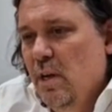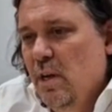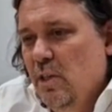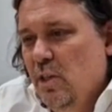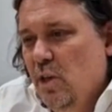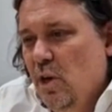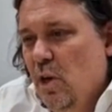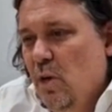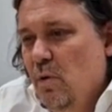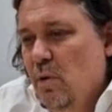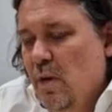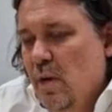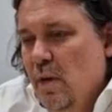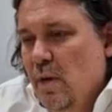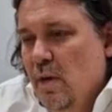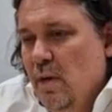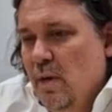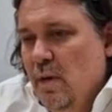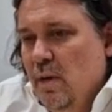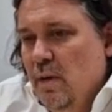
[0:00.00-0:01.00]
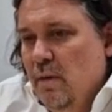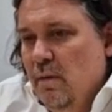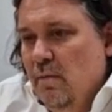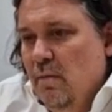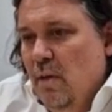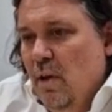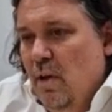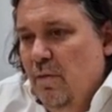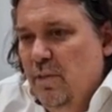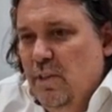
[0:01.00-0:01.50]
So
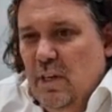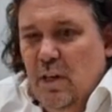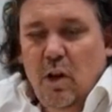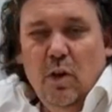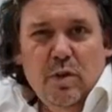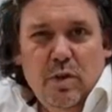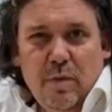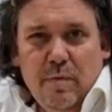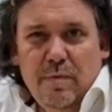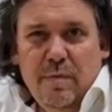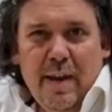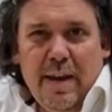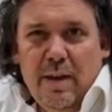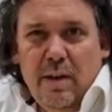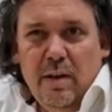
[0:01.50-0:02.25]
obviously lots of